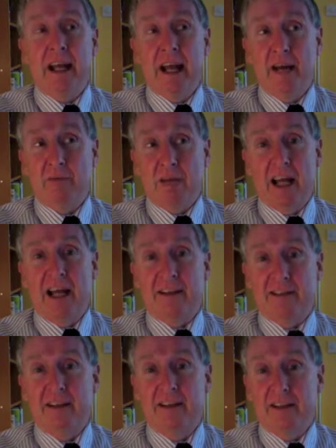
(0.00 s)
I'm
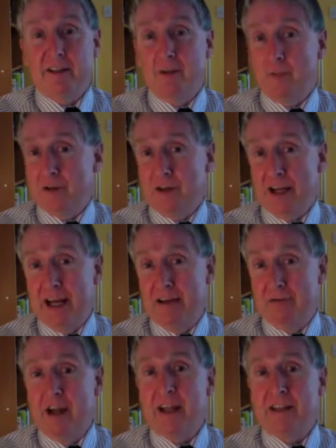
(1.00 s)
glad that we're going to
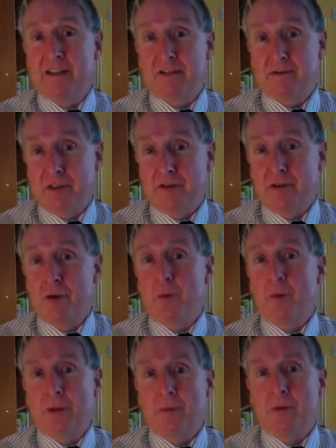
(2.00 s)
have relatively few
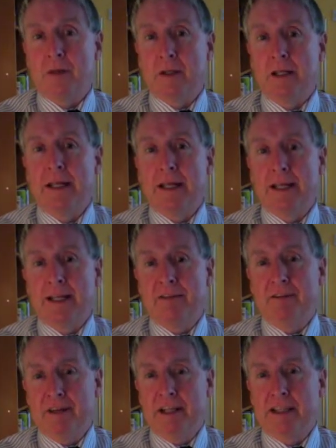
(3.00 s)
people in the
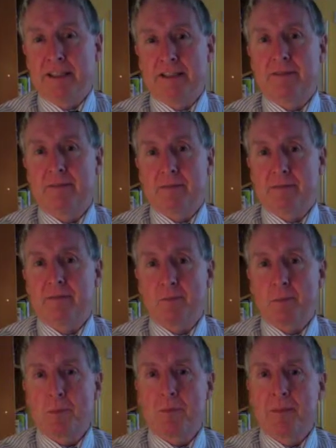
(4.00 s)
first
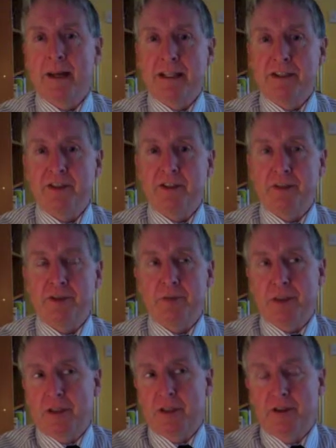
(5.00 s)
instance,
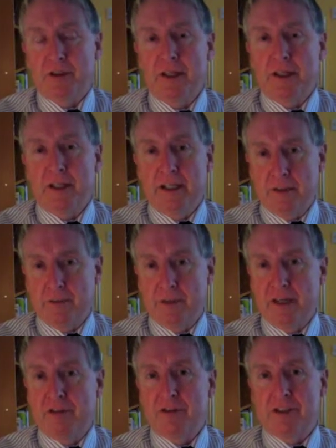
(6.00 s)
because it'll
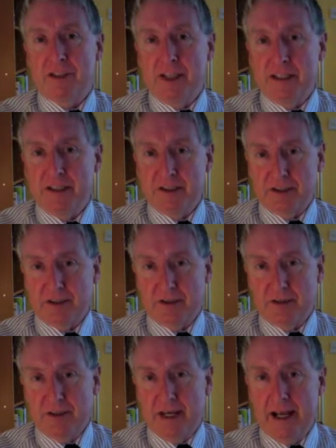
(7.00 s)
give us a chance to
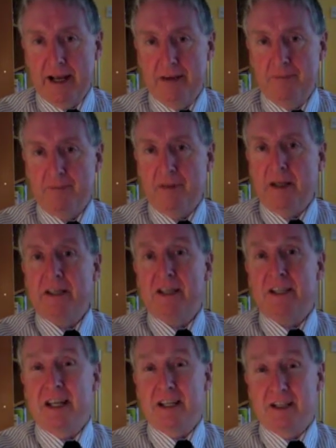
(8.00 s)

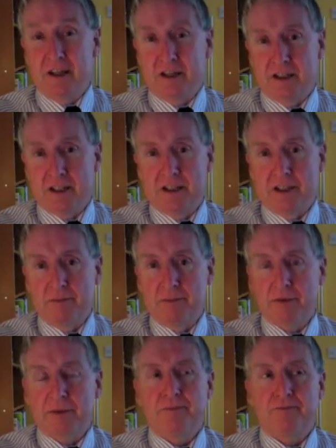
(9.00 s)
test our
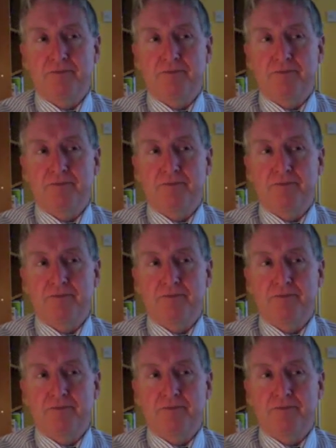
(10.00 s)
systems.